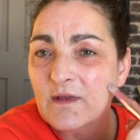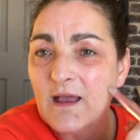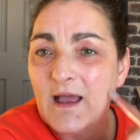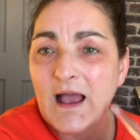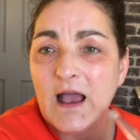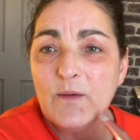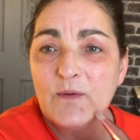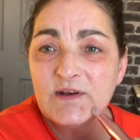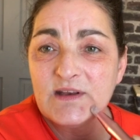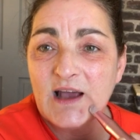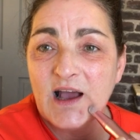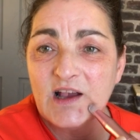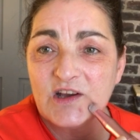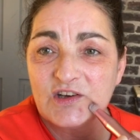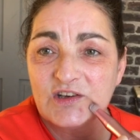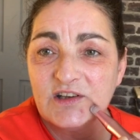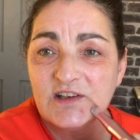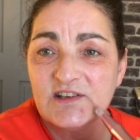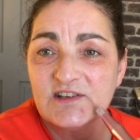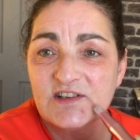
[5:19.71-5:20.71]
I would
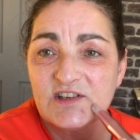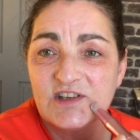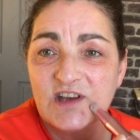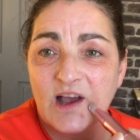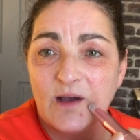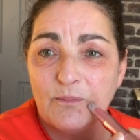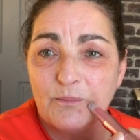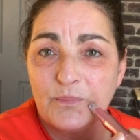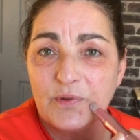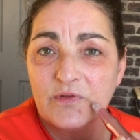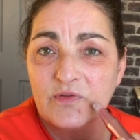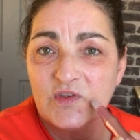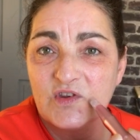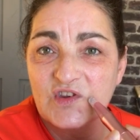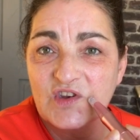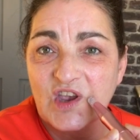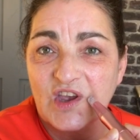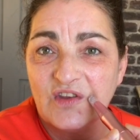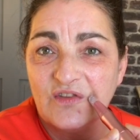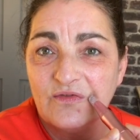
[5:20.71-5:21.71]
actually stamp the
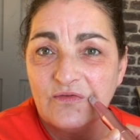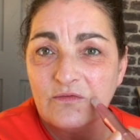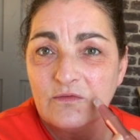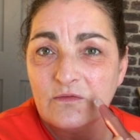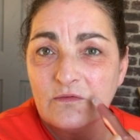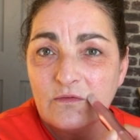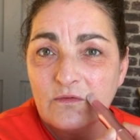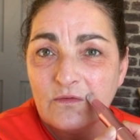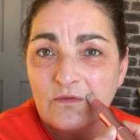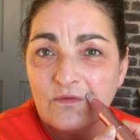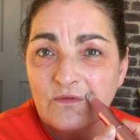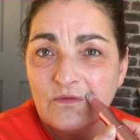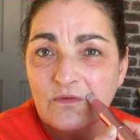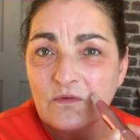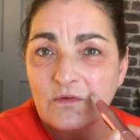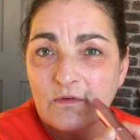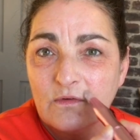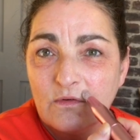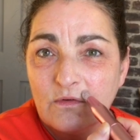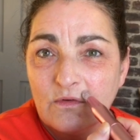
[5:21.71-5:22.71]
skin
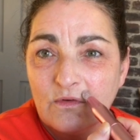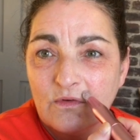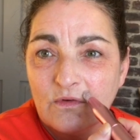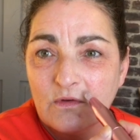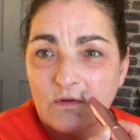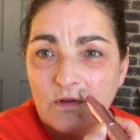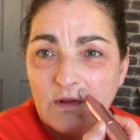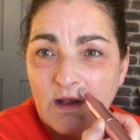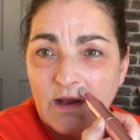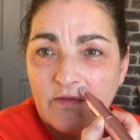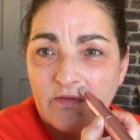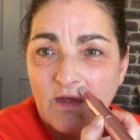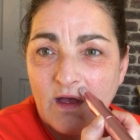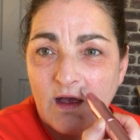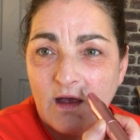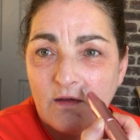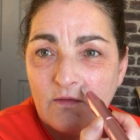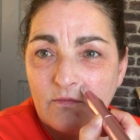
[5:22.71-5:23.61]
like that.